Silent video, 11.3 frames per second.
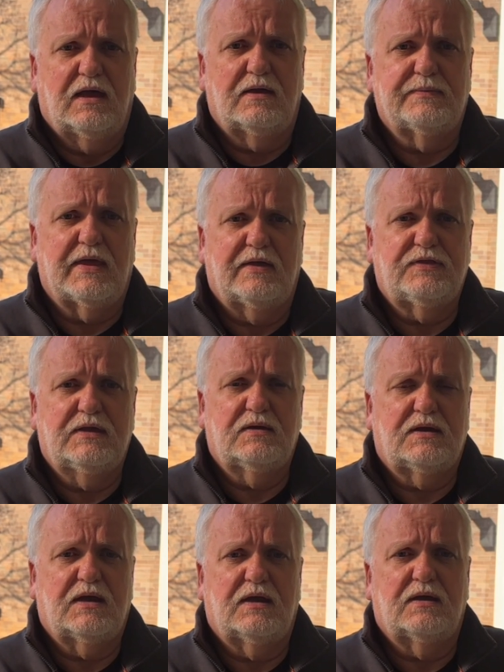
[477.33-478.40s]
I think
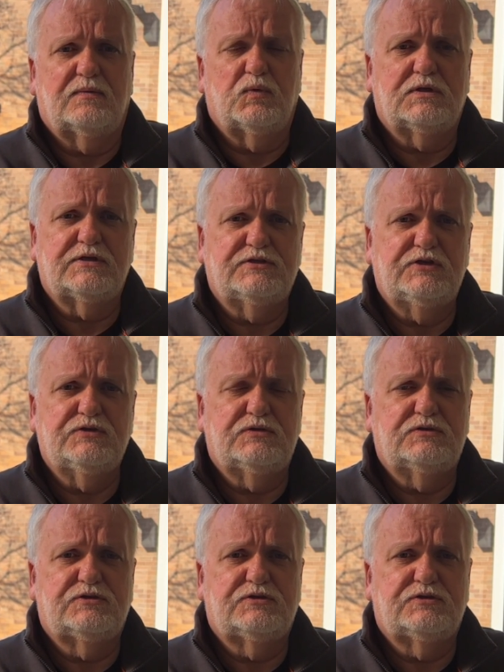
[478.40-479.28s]
we'll continue